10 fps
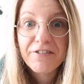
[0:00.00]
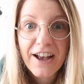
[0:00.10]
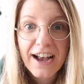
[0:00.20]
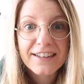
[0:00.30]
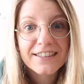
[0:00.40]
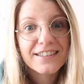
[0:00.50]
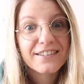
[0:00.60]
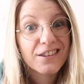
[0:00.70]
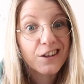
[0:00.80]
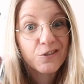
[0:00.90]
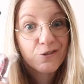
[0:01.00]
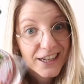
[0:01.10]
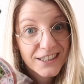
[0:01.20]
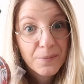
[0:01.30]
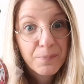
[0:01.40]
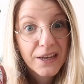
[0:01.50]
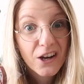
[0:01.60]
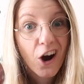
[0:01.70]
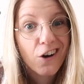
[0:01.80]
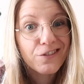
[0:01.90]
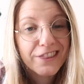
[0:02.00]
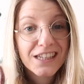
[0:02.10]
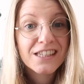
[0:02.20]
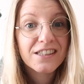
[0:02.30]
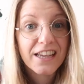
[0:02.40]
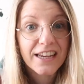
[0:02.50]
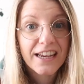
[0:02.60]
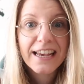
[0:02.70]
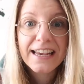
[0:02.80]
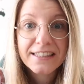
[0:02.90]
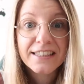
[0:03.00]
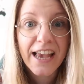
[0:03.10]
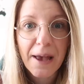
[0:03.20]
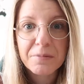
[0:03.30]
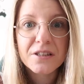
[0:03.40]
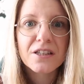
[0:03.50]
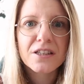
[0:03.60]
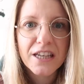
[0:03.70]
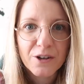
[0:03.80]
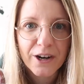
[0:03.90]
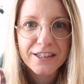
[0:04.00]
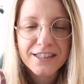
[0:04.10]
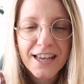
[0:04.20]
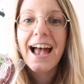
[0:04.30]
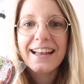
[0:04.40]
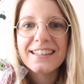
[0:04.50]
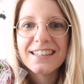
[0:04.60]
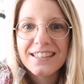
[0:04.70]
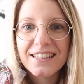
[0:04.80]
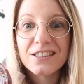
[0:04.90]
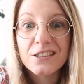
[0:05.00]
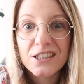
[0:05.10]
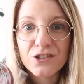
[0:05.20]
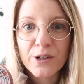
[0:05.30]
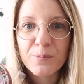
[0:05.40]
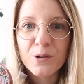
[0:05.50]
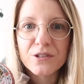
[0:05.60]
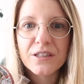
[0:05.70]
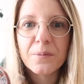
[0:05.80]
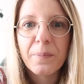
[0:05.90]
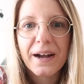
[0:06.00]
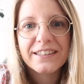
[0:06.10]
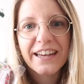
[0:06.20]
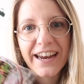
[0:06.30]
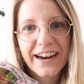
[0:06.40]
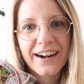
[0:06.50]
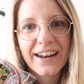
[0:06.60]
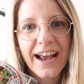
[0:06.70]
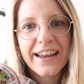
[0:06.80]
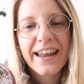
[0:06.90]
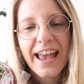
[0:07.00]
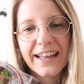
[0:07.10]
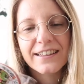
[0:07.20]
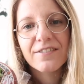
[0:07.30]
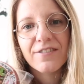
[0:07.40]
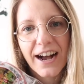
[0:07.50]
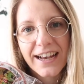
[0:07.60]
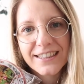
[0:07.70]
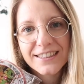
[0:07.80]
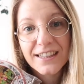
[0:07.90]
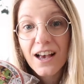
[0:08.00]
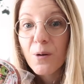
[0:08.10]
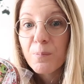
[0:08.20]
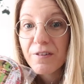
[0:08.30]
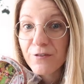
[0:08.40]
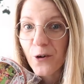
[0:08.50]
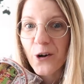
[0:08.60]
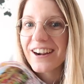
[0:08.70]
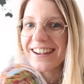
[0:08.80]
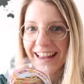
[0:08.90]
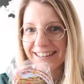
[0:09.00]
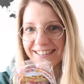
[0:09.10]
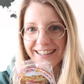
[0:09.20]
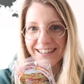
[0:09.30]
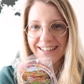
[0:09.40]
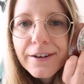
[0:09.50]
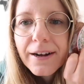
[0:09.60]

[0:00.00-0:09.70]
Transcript: fact, the recipe of this thing is kept secret and it is distributed by the airline Edelweiss before landing.